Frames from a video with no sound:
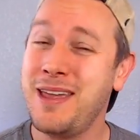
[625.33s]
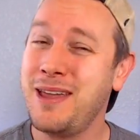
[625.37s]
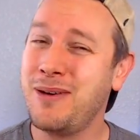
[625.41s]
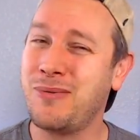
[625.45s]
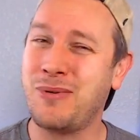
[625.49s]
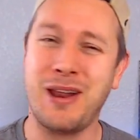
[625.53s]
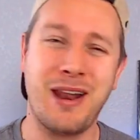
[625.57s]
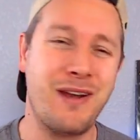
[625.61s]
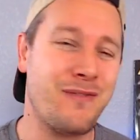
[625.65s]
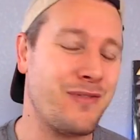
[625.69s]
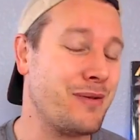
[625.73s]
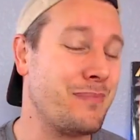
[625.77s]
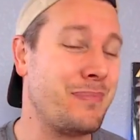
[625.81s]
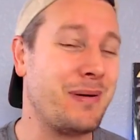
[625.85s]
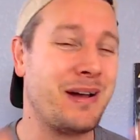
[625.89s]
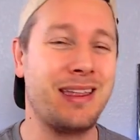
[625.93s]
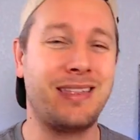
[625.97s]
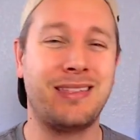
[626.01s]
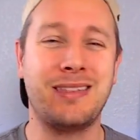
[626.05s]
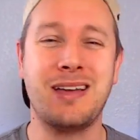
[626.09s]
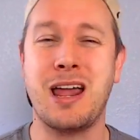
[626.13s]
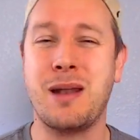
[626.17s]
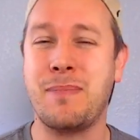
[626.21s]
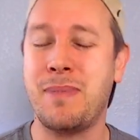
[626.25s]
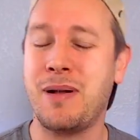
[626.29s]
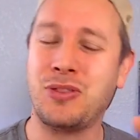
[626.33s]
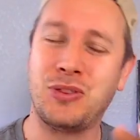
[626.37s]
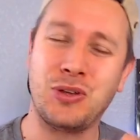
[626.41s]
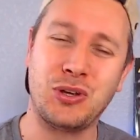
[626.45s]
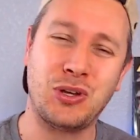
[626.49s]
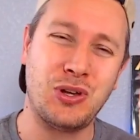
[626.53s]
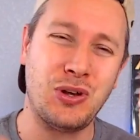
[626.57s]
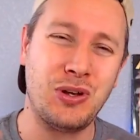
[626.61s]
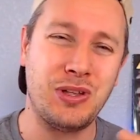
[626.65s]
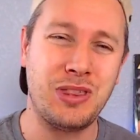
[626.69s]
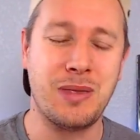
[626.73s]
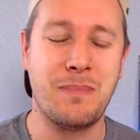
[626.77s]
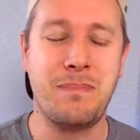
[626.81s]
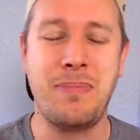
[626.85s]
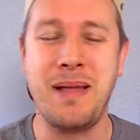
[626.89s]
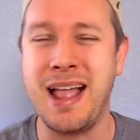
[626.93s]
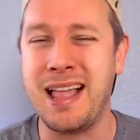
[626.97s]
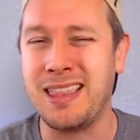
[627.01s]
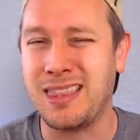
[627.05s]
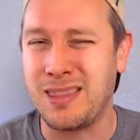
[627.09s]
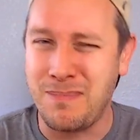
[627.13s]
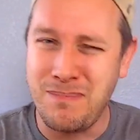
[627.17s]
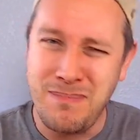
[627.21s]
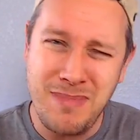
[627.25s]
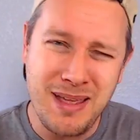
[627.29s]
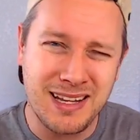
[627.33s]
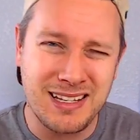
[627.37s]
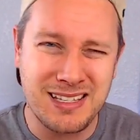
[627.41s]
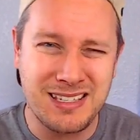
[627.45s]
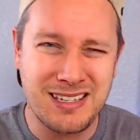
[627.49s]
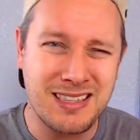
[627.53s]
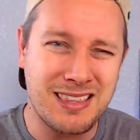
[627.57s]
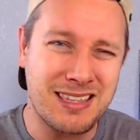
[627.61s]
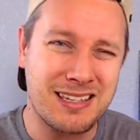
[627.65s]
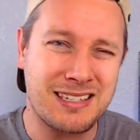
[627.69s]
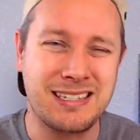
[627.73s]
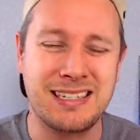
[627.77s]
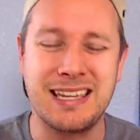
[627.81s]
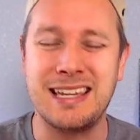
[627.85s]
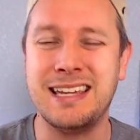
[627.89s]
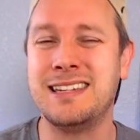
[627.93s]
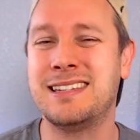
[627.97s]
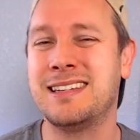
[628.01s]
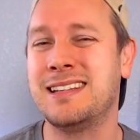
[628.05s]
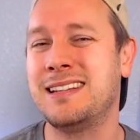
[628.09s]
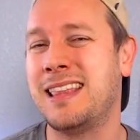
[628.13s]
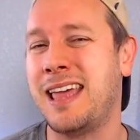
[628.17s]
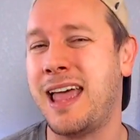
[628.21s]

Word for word: what everybody thought about the good, the bad, the mix of the season,